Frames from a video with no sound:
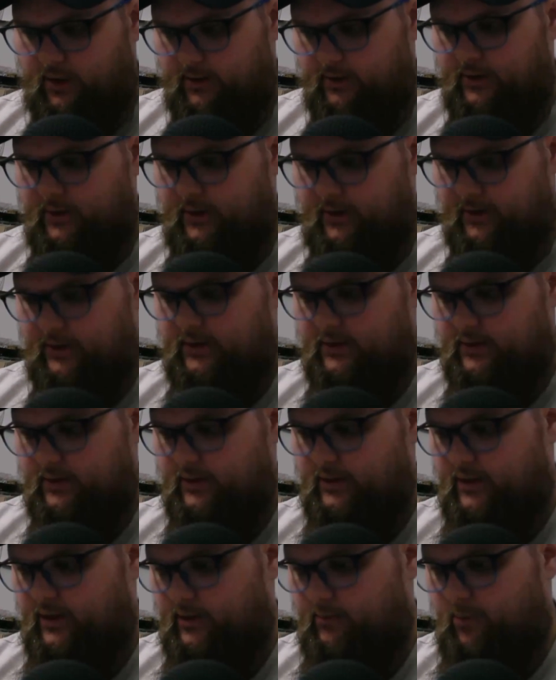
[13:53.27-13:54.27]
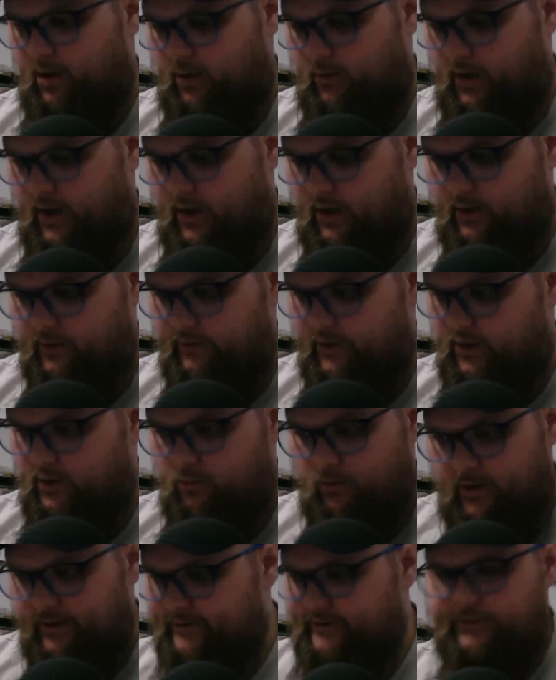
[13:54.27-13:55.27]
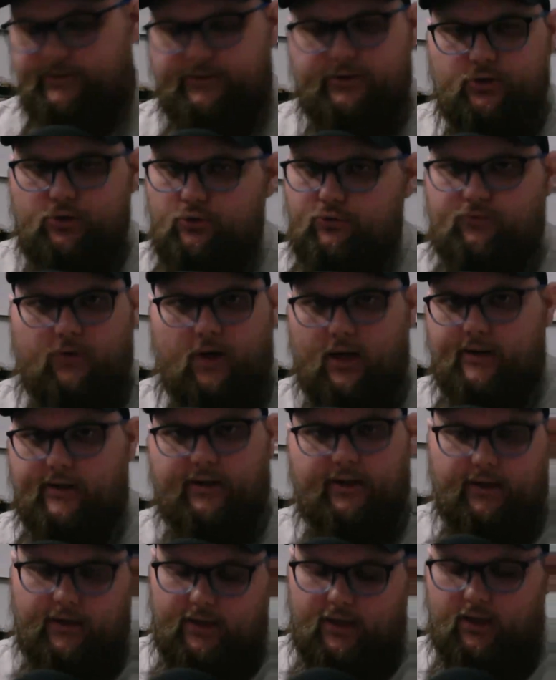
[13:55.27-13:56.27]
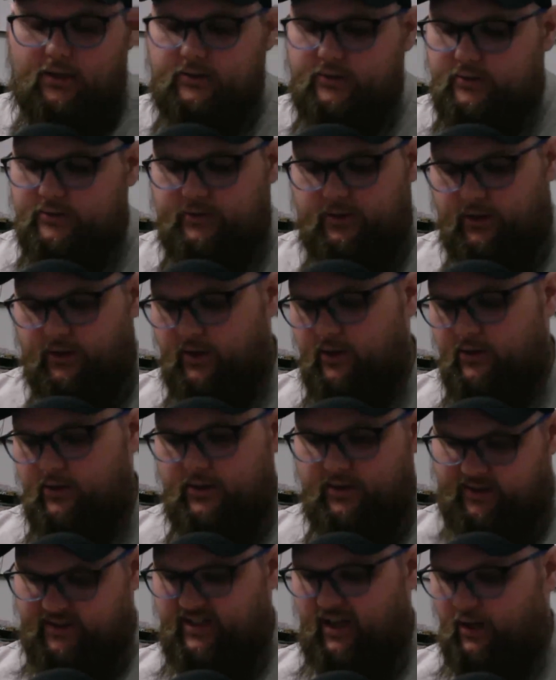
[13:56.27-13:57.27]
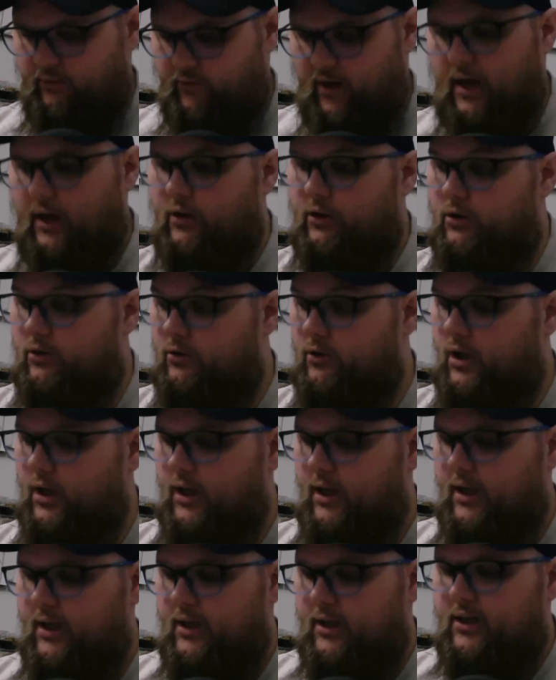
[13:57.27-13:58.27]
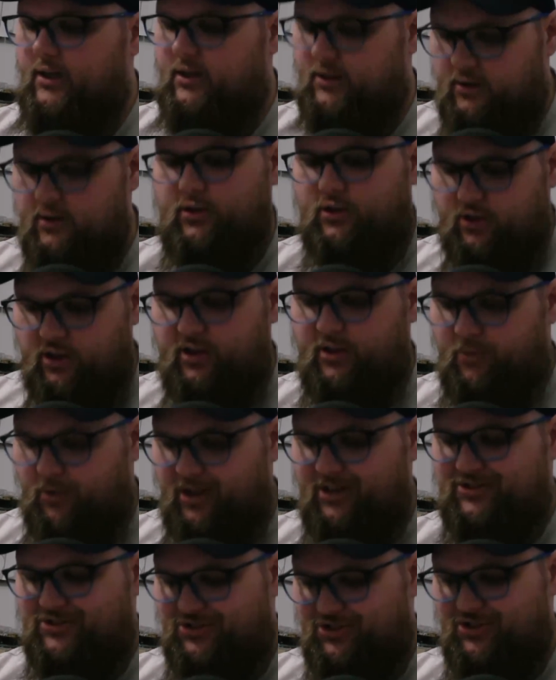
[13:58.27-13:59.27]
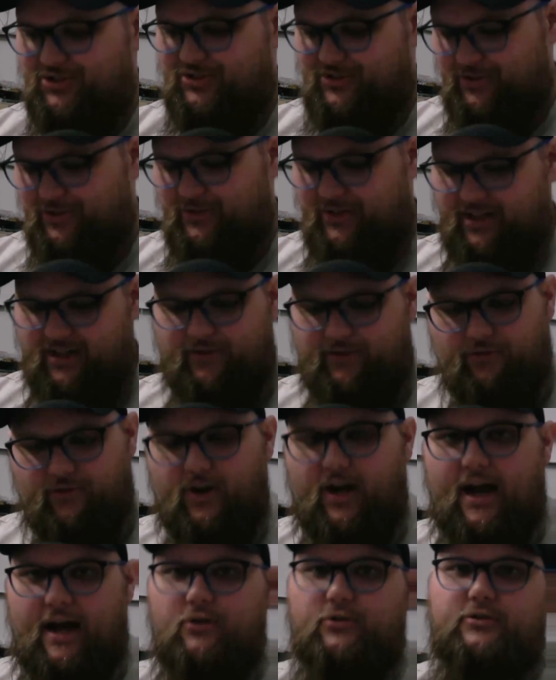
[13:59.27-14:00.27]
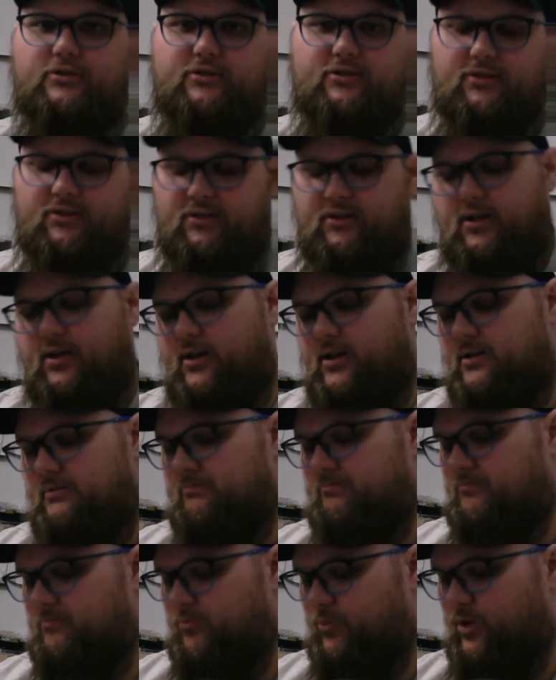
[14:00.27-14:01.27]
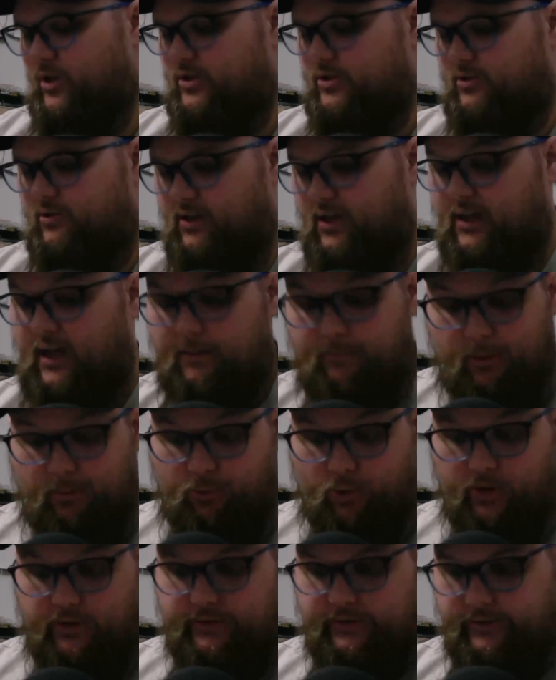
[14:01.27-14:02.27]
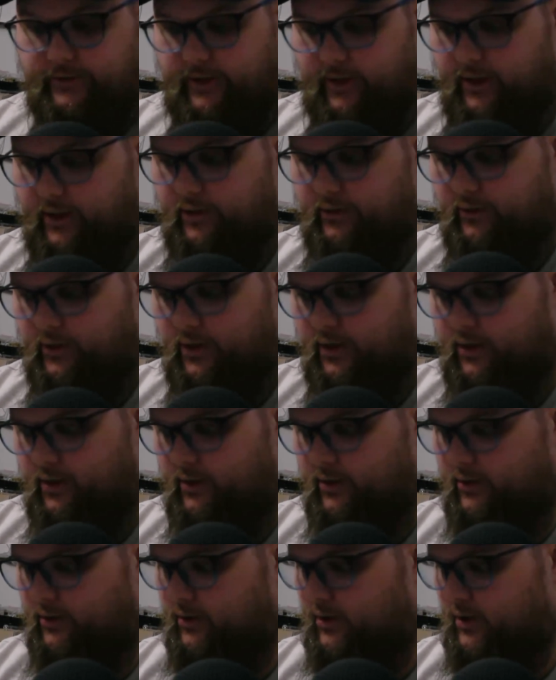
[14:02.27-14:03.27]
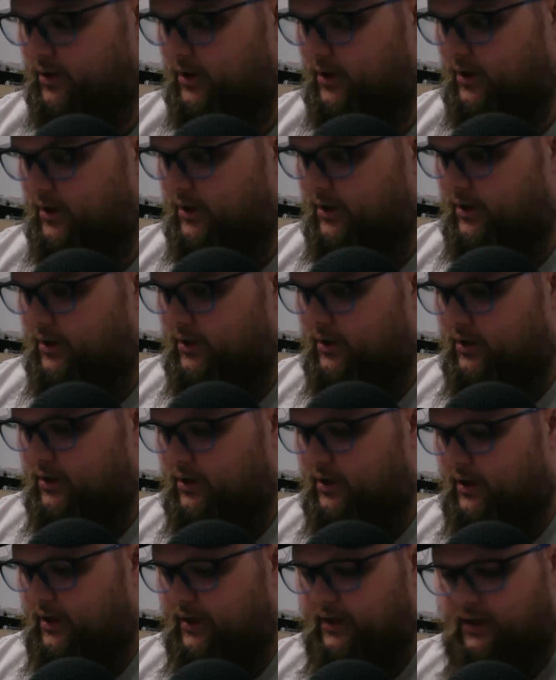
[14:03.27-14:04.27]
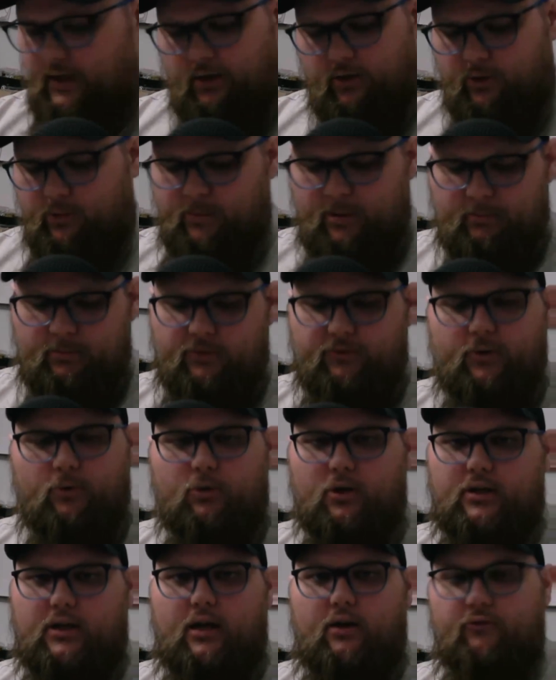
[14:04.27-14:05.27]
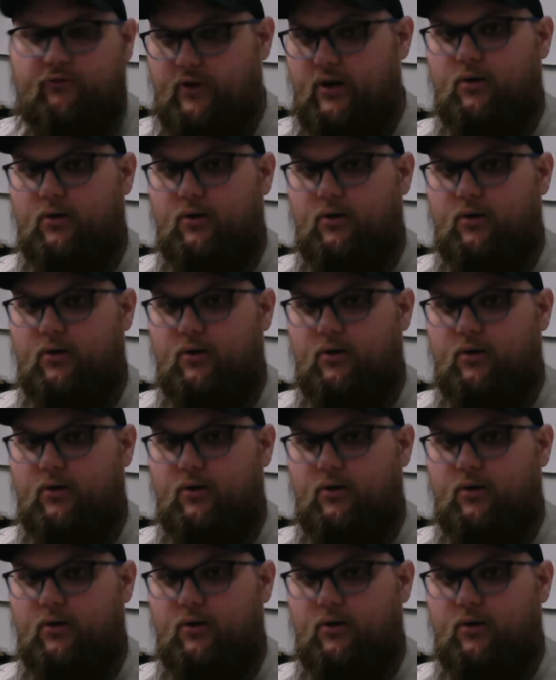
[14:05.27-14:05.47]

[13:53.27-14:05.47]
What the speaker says: needed to dig my way out of it, it wasn't to find EXs and get insane value. It literally was just to dig for outs, which it came up once, and I can't remember if it worked out very